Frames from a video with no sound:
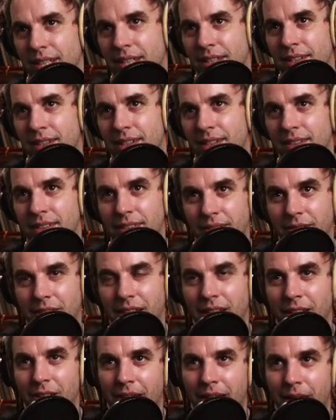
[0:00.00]
because if
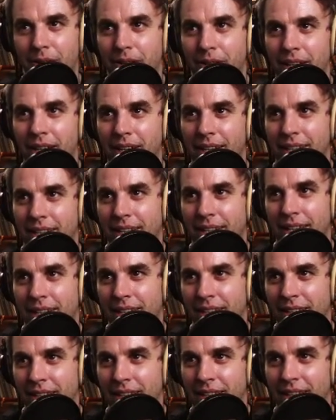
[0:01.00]
they go that way,
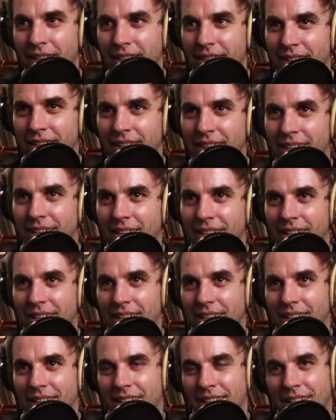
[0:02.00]
yeah.
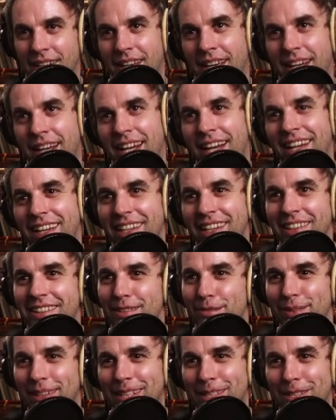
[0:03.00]
Yeah, you
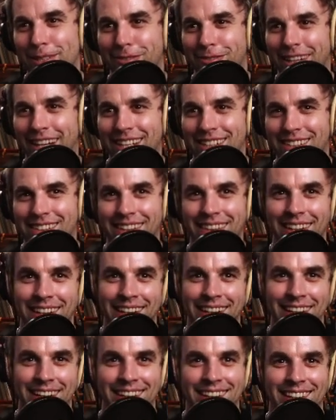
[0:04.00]
just played too fast, I
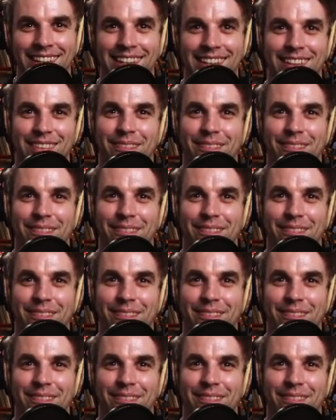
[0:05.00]
think.